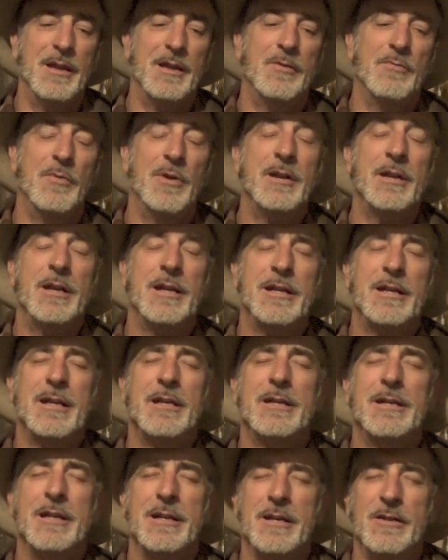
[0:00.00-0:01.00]
when they
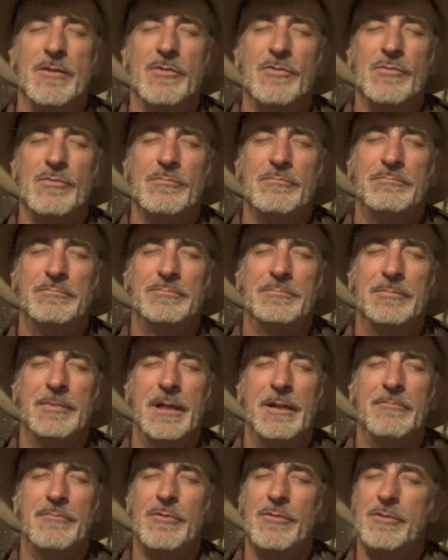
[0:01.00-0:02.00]
did get home,
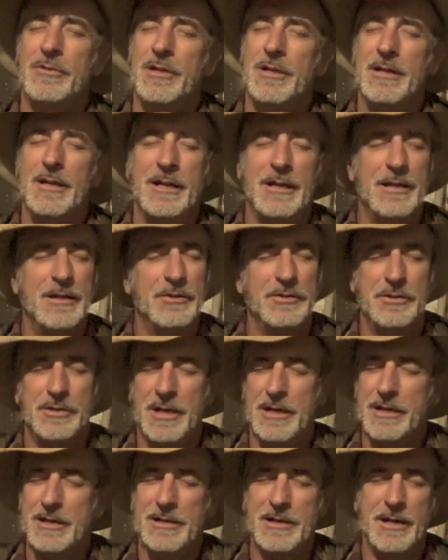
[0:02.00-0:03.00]
they walked in the house
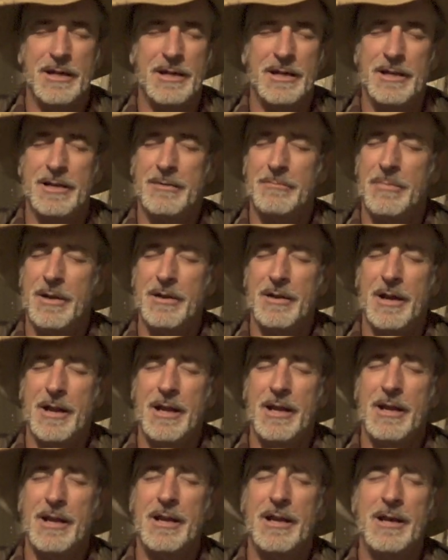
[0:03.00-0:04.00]
shaking their head about
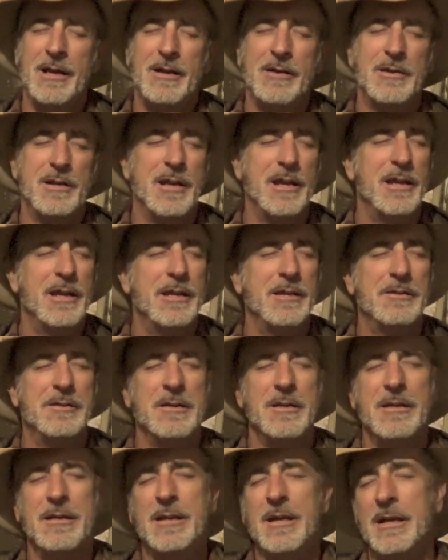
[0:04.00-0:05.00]
how
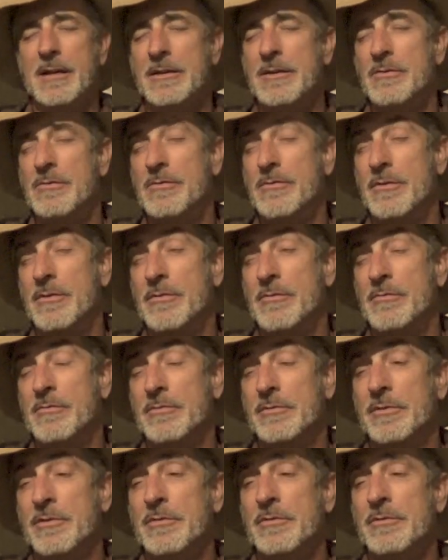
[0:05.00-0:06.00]
KC had gone
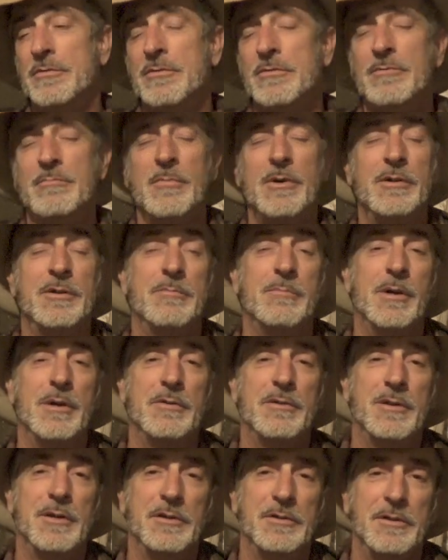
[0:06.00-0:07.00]
on so much
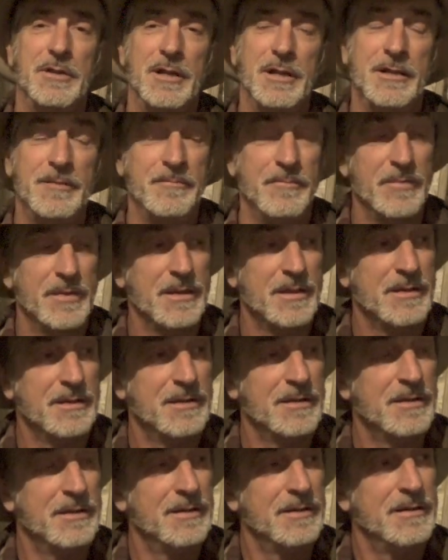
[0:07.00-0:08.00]
about this thing.
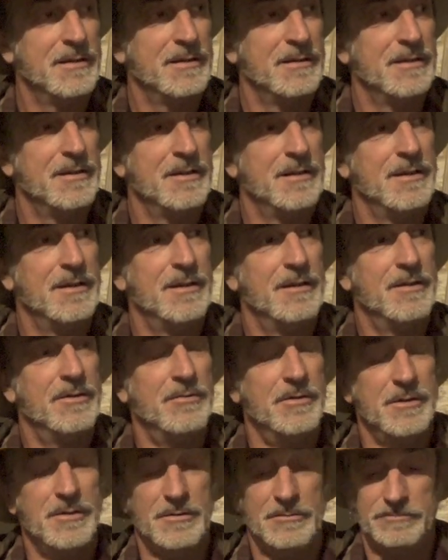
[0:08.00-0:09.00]

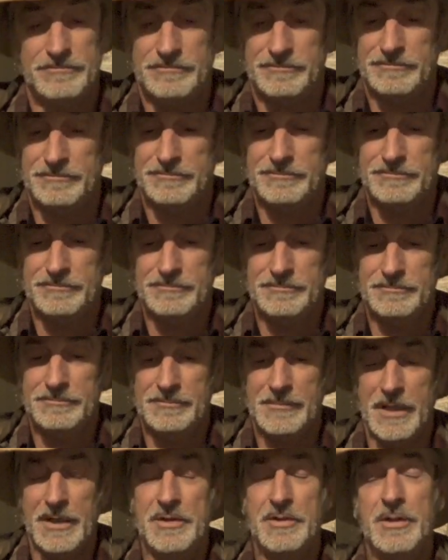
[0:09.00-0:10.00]
Well,
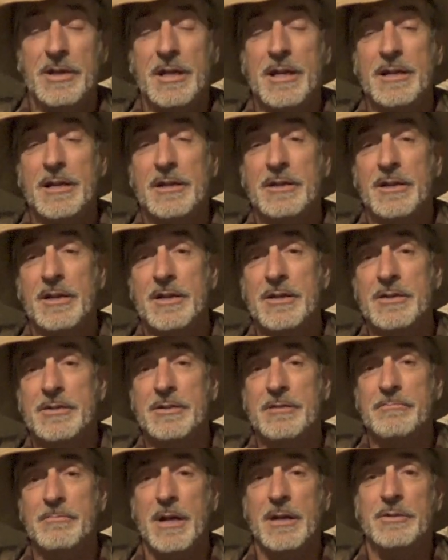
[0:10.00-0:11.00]
they see that
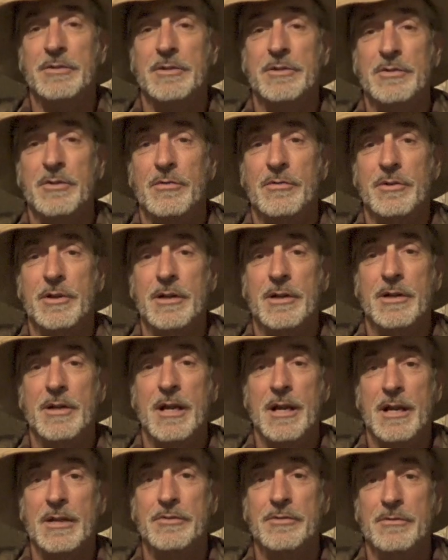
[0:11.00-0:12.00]
there's a message on their
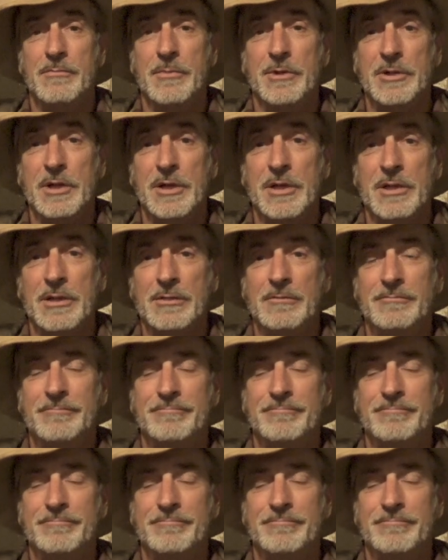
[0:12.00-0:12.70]
answering machine.